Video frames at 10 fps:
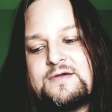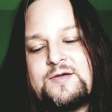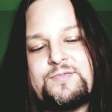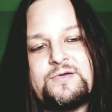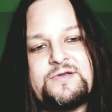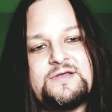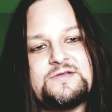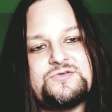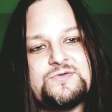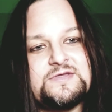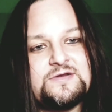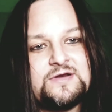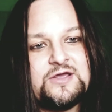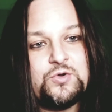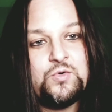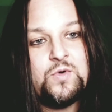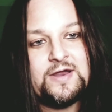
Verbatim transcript: Uploading to the internet who I